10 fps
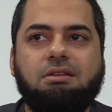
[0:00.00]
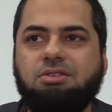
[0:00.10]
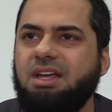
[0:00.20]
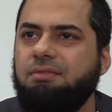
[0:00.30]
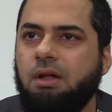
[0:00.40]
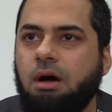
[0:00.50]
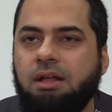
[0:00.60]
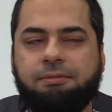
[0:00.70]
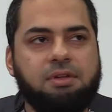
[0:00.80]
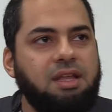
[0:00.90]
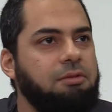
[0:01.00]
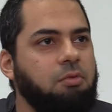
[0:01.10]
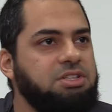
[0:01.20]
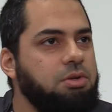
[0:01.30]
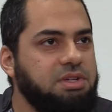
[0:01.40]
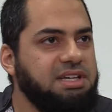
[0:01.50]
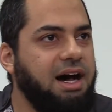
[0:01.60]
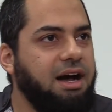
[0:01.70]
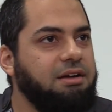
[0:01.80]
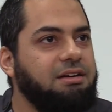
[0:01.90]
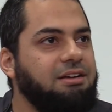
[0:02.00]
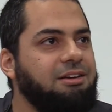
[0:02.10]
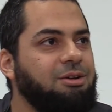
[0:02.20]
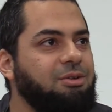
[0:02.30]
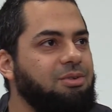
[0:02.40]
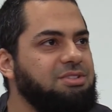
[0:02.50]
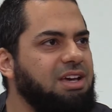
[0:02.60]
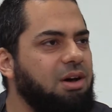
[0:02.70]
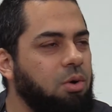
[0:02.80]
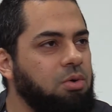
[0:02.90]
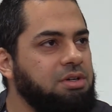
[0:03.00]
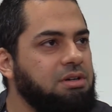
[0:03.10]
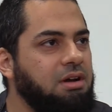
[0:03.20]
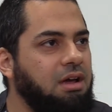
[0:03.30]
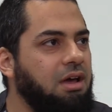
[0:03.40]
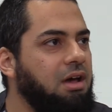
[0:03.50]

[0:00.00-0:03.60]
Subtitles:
You still have a long life to live. Once you retire, once you get older,